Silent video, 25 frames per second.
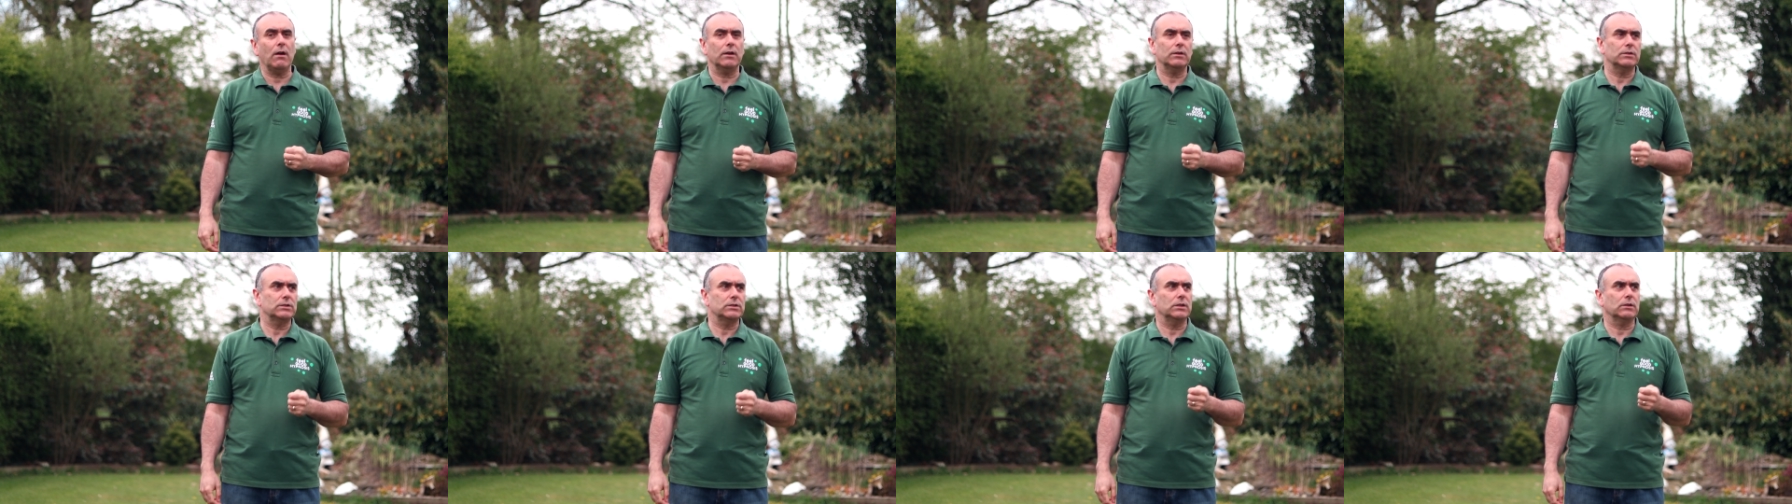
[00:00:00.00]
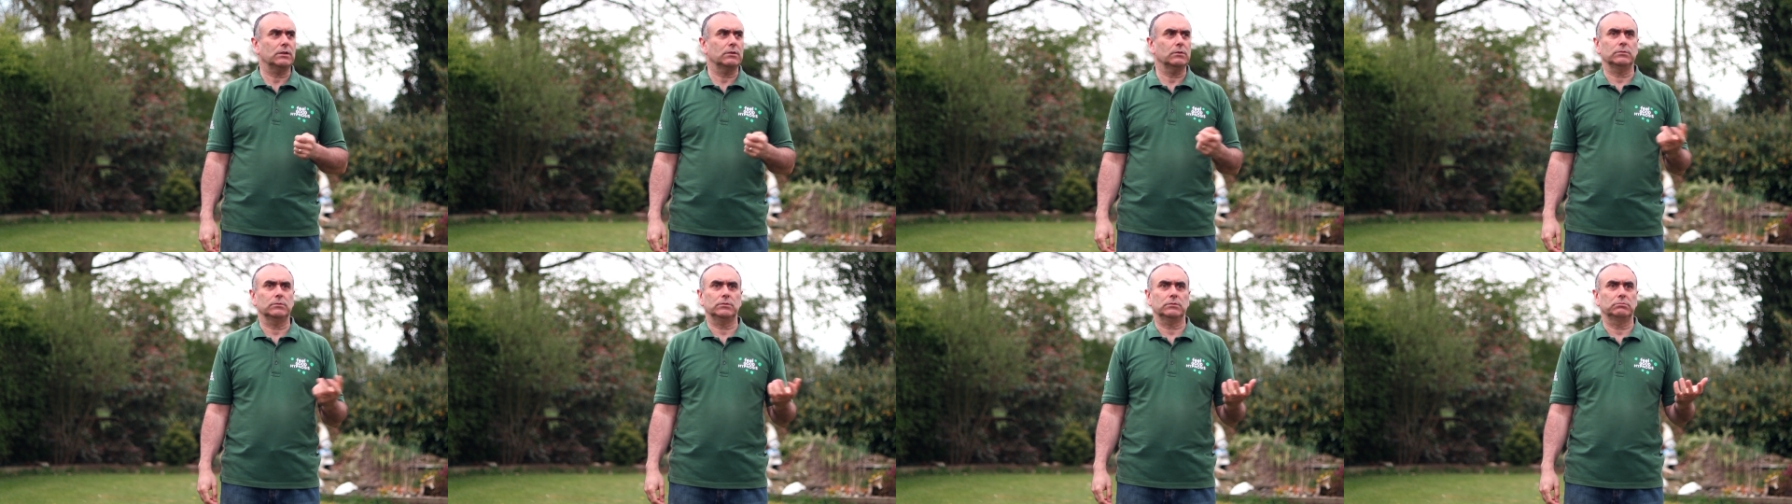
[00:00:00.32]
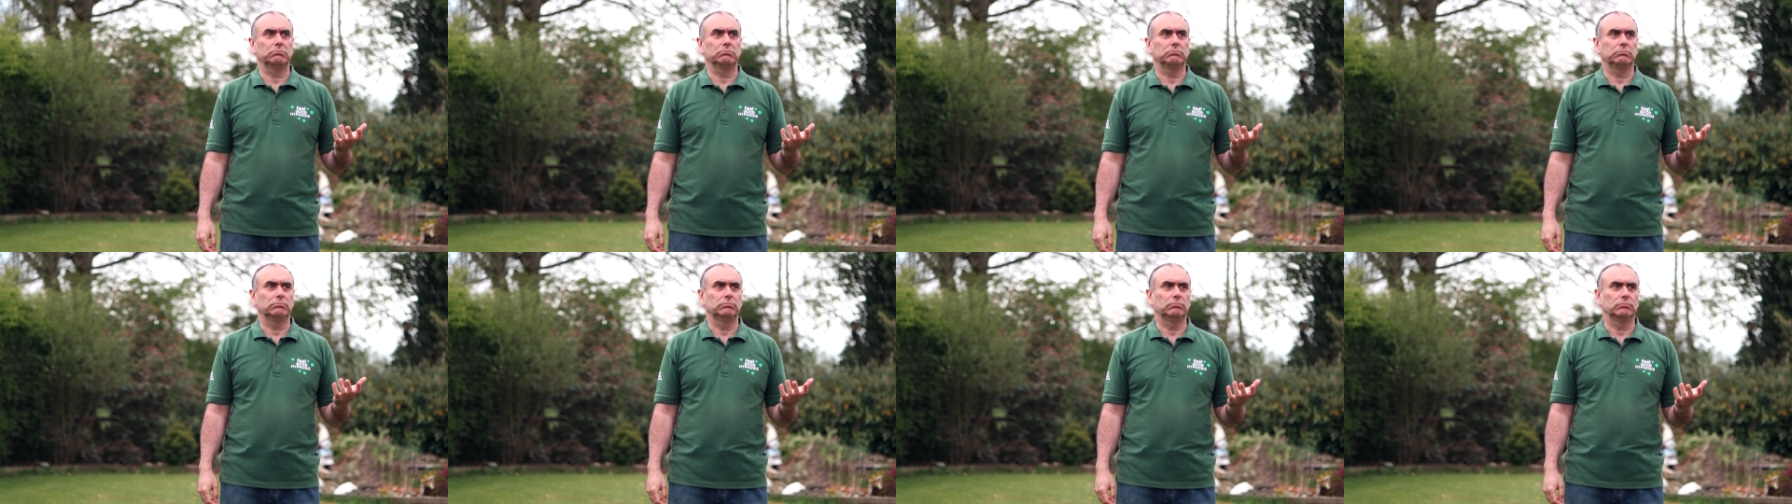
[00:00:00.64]
And she goes,
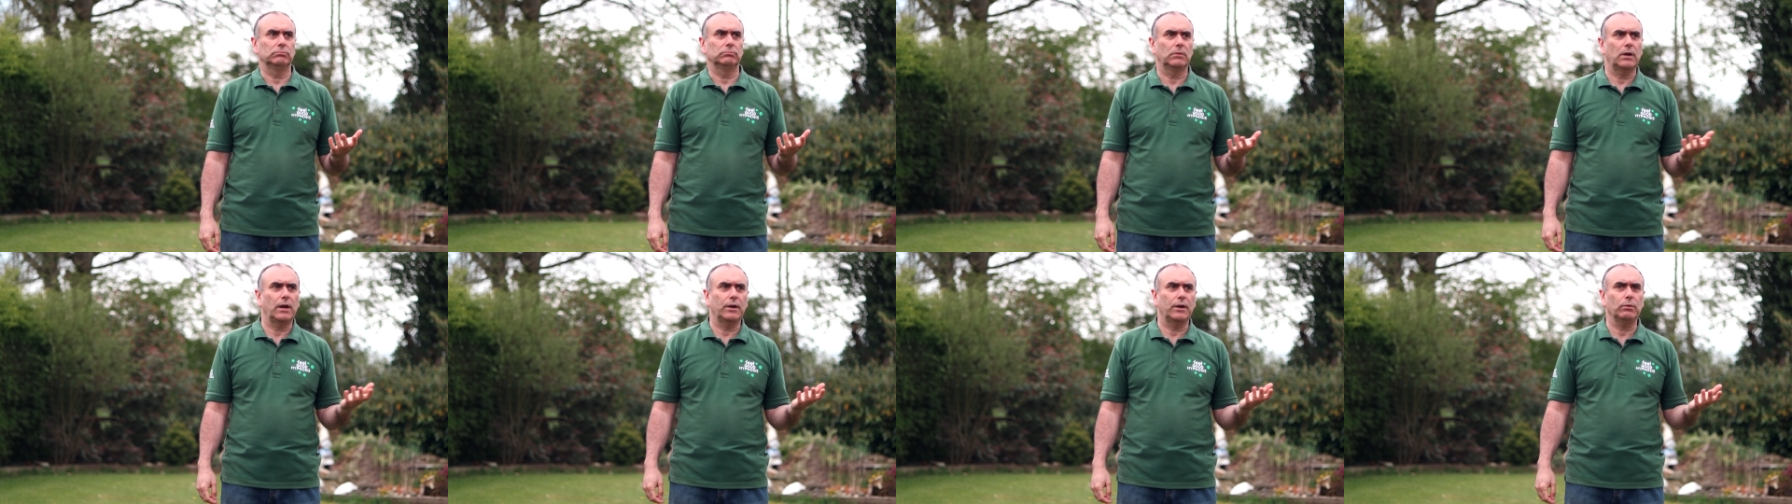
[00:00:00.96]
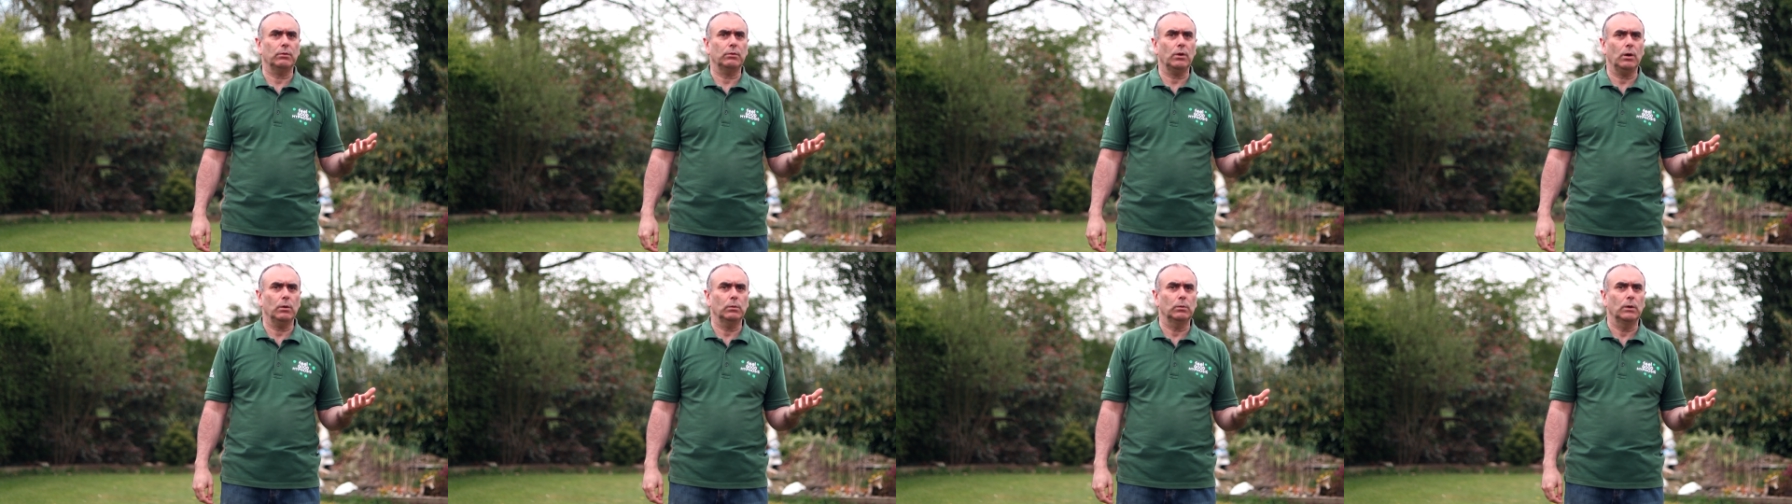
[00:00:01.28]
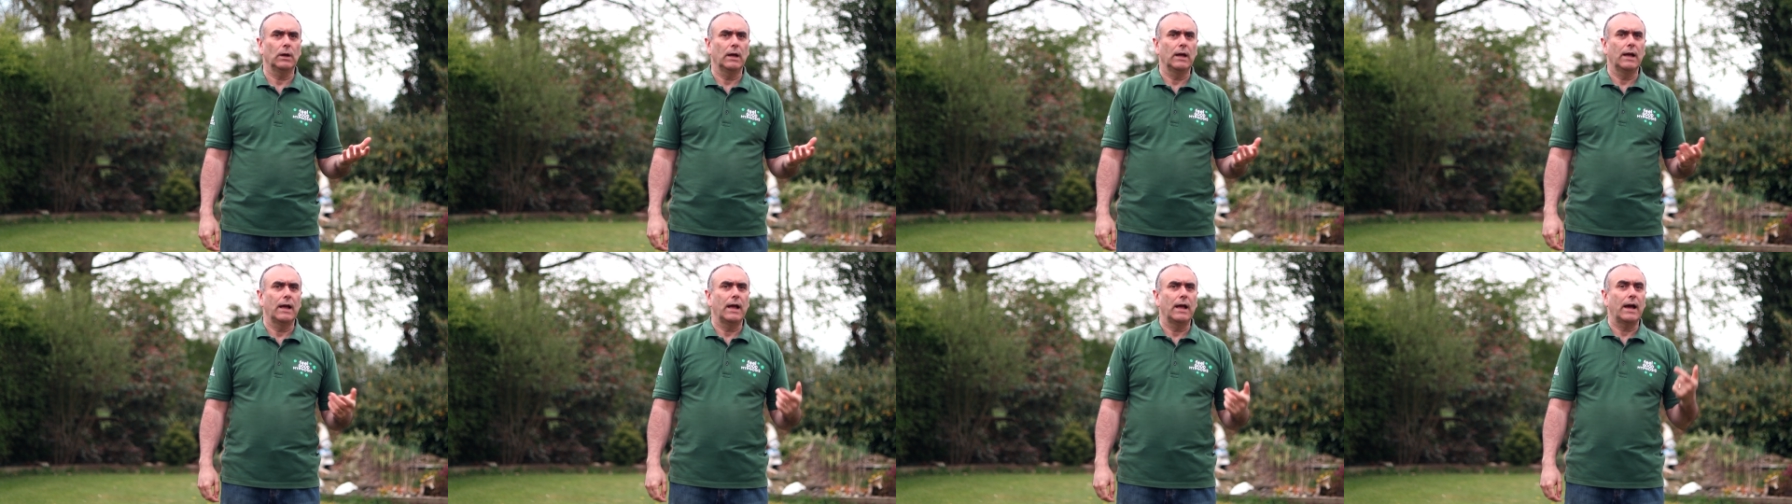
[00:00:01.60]
"I don't know."
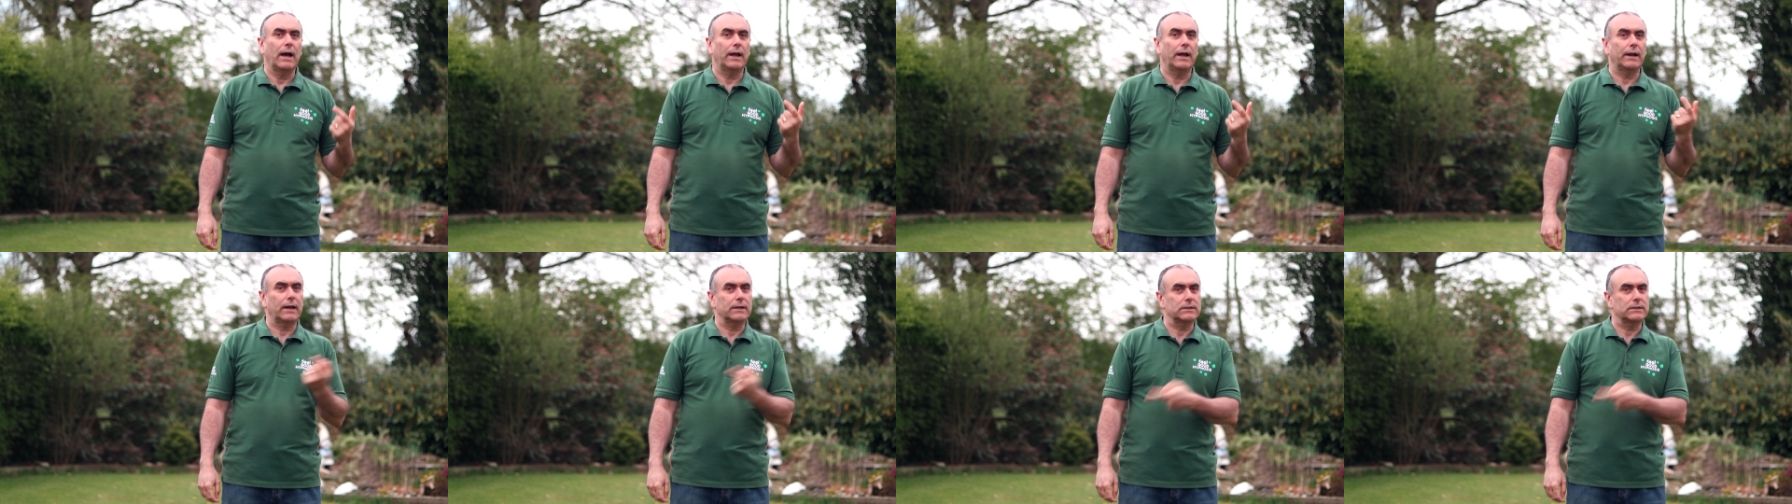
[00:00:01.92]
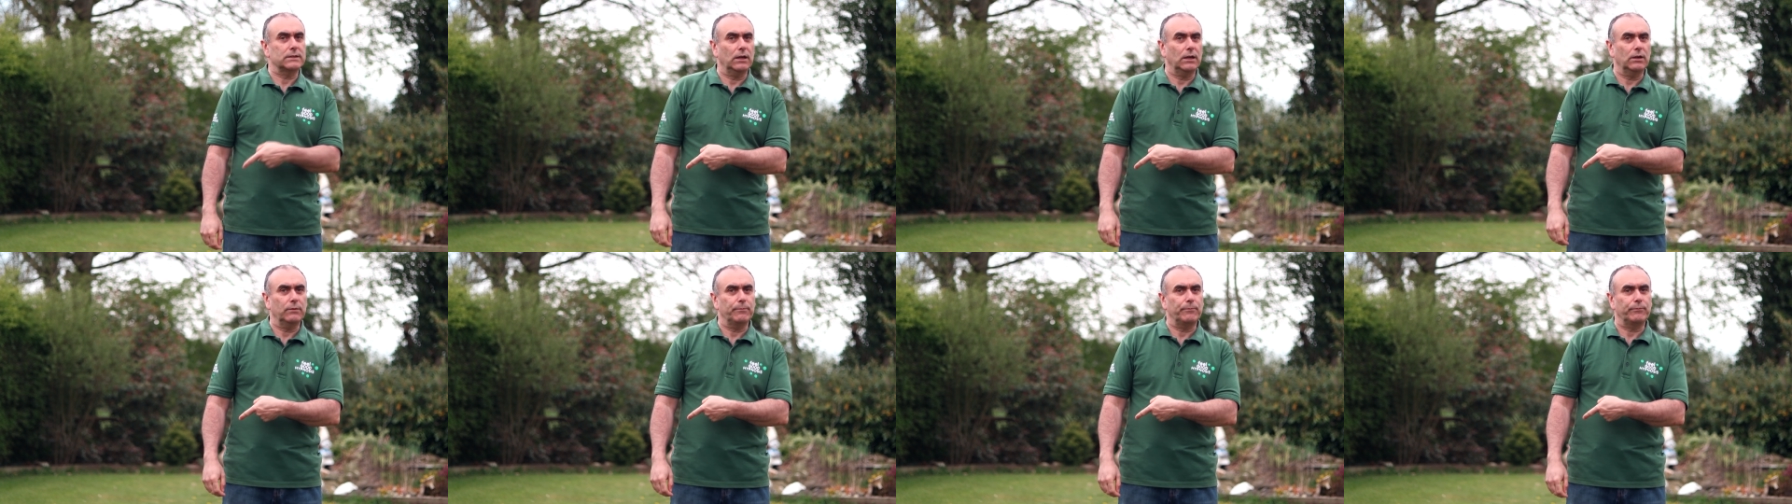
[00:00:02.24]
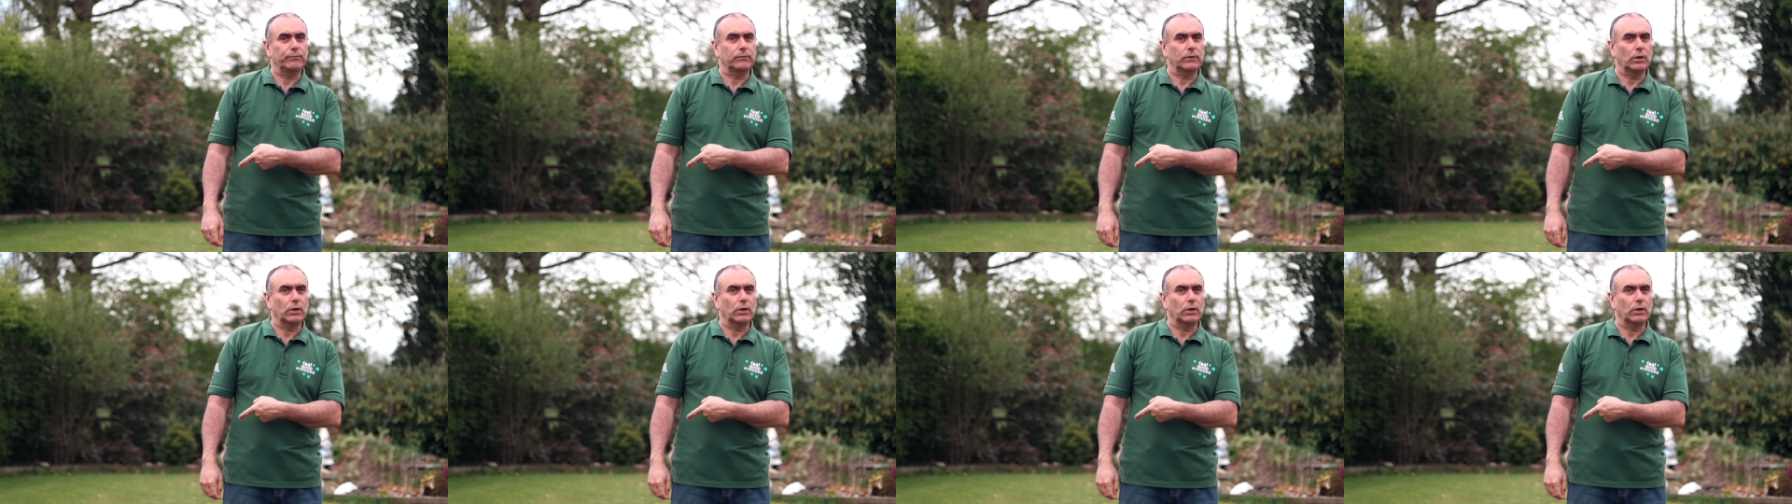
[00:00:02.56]
And I say,